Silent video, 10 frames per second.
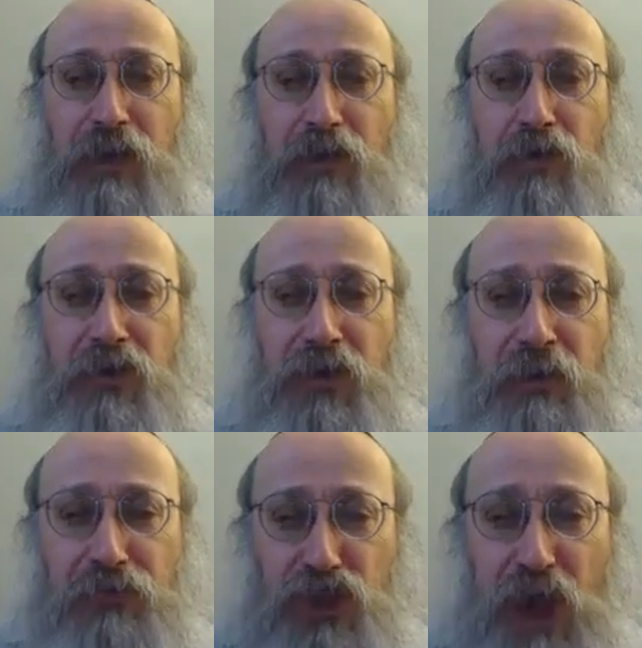I could
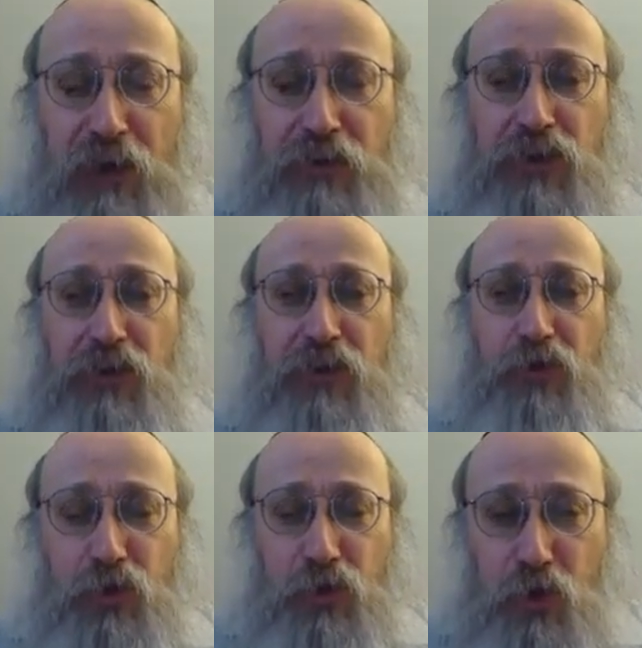give charity
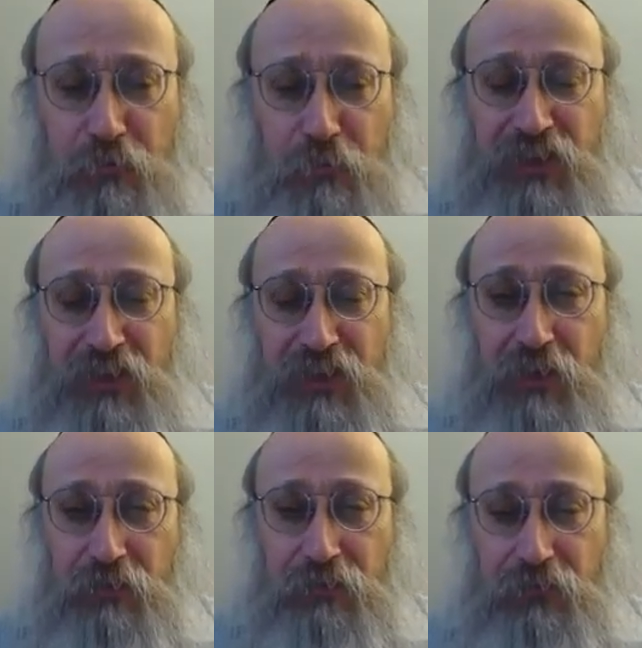to serve
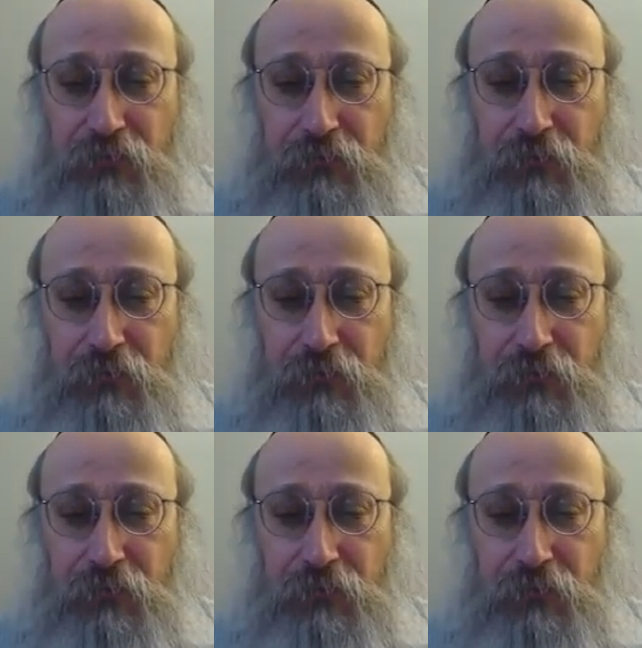myself